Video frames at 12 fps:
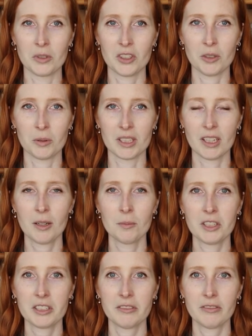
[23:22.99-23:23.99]
She would come
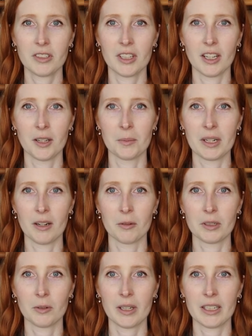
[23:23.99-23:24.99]
looking for them, and I
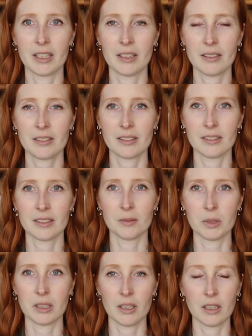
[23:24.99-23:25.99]
would quite innocently
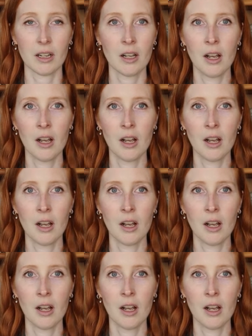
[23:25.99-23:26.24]
be like,